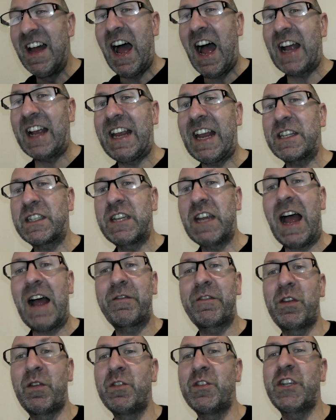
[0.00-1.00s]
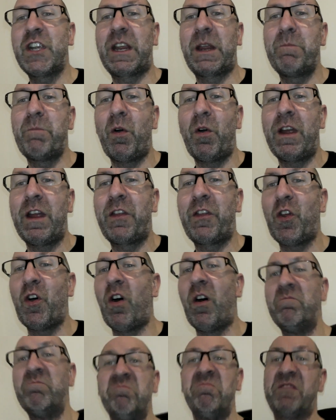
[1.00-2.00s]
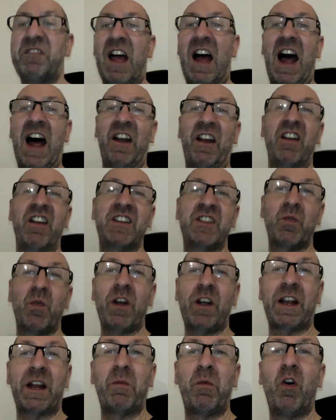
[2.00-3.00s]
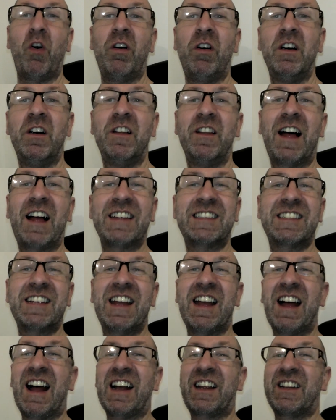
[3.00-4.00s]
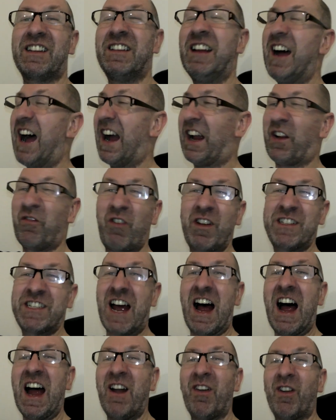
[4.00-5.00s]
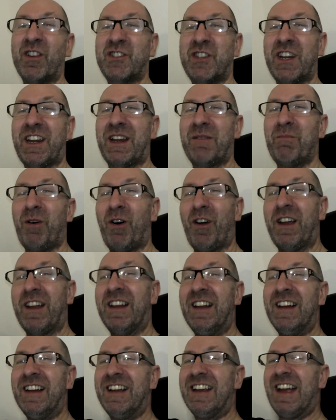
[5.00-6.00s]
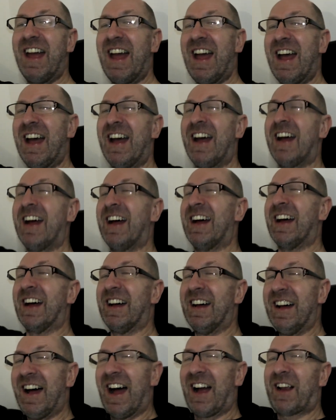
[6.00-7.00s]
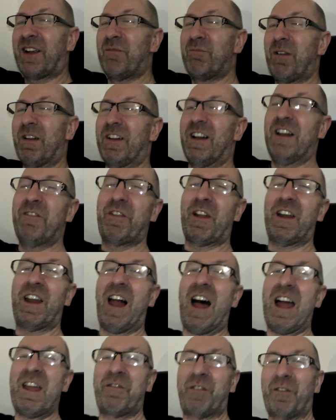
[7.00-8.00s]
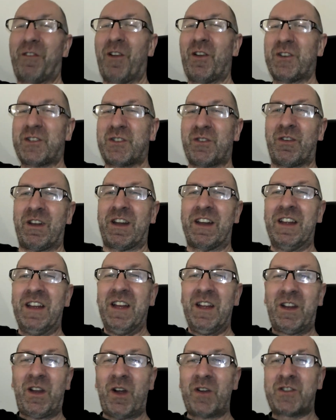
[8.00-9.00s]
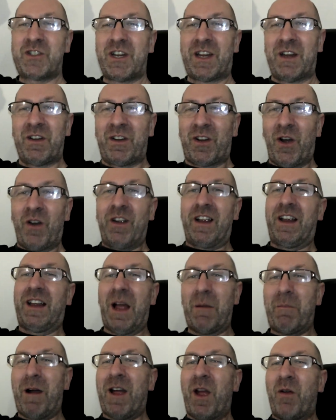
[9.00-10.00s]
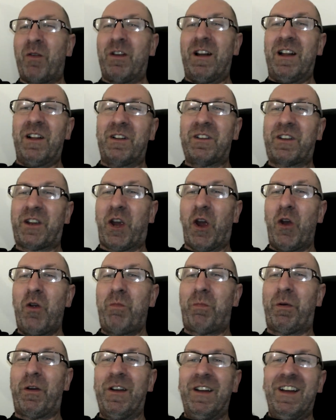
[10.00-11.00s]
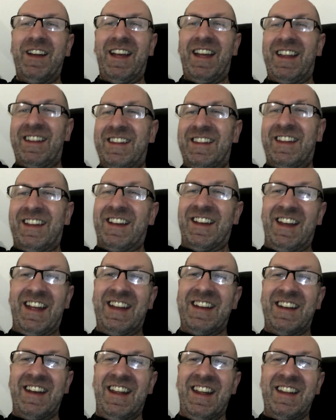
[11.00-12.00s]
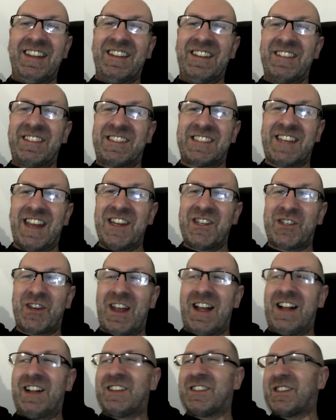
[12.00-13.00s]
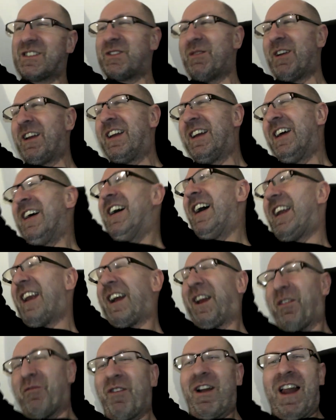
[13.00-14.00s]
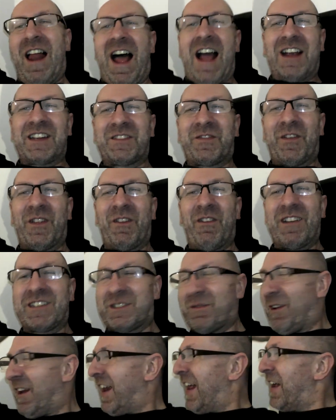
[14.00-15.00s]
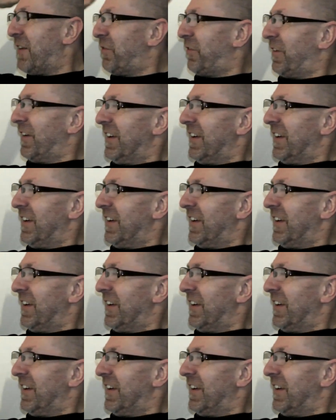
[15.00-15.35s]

I guess after doing Chicken Boy, he thought, I don't need to work anymore. That's it. I can I can retire on Chicken Boy. Yeah, I can live a life of luxury. Go chicken. Go get my own little coop in the in in the Seychelles or something, and I can relax for the rest of my life.